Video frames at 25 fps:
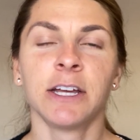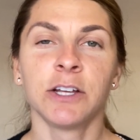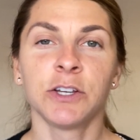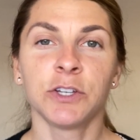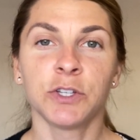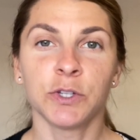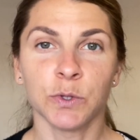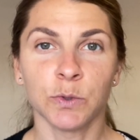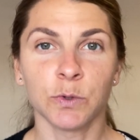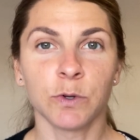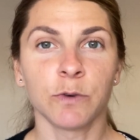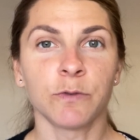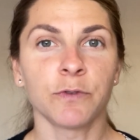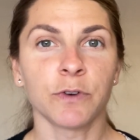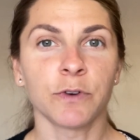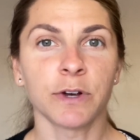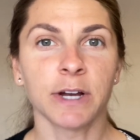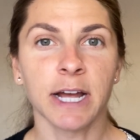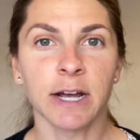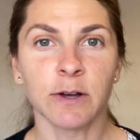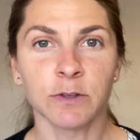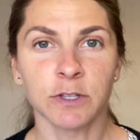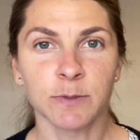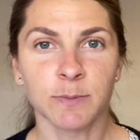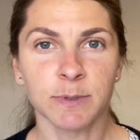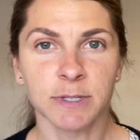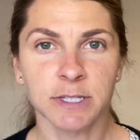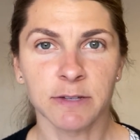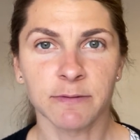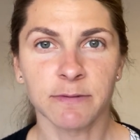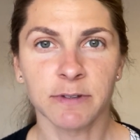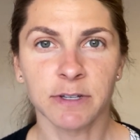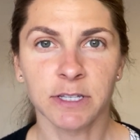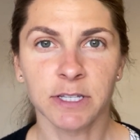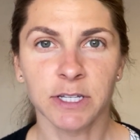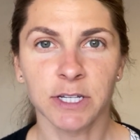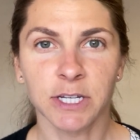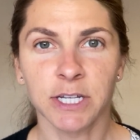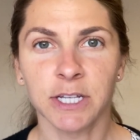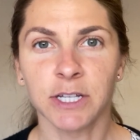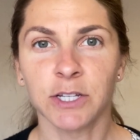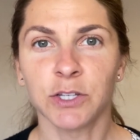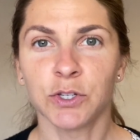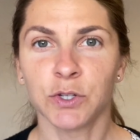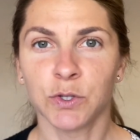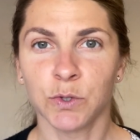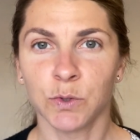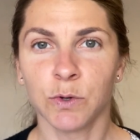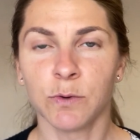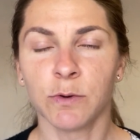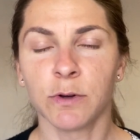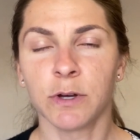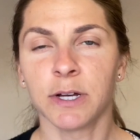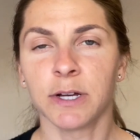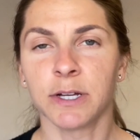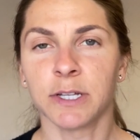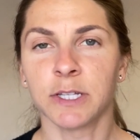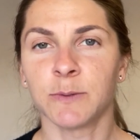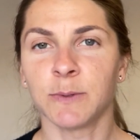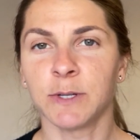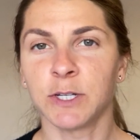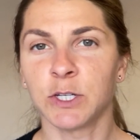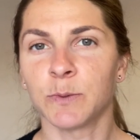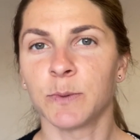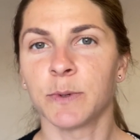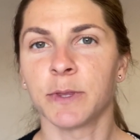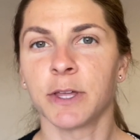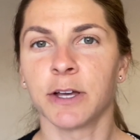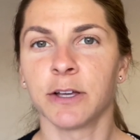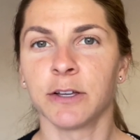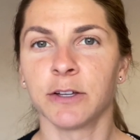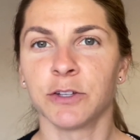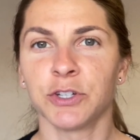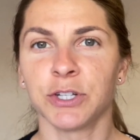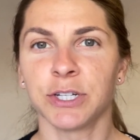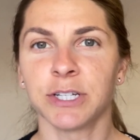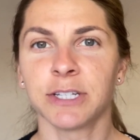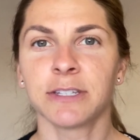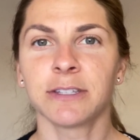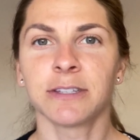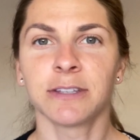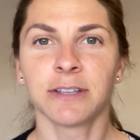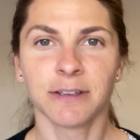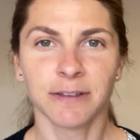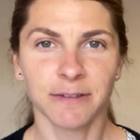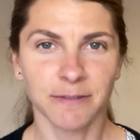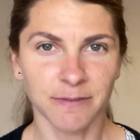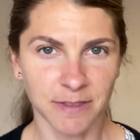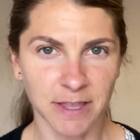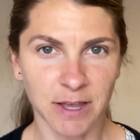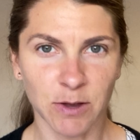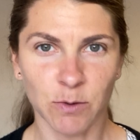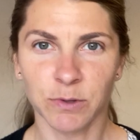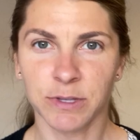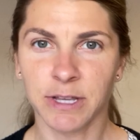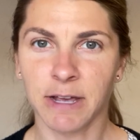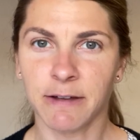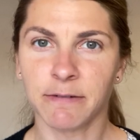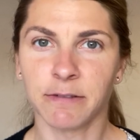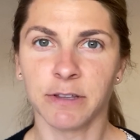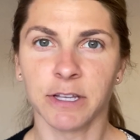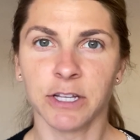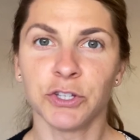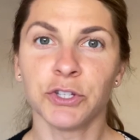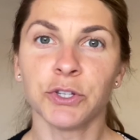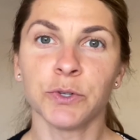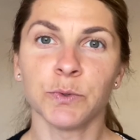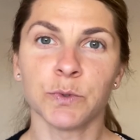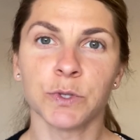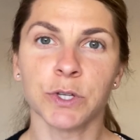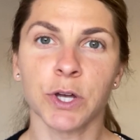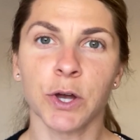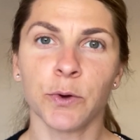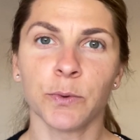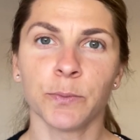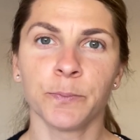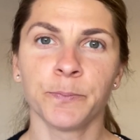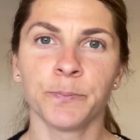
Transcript: to refer out specifically to a speech pathologist, they will definitely do so.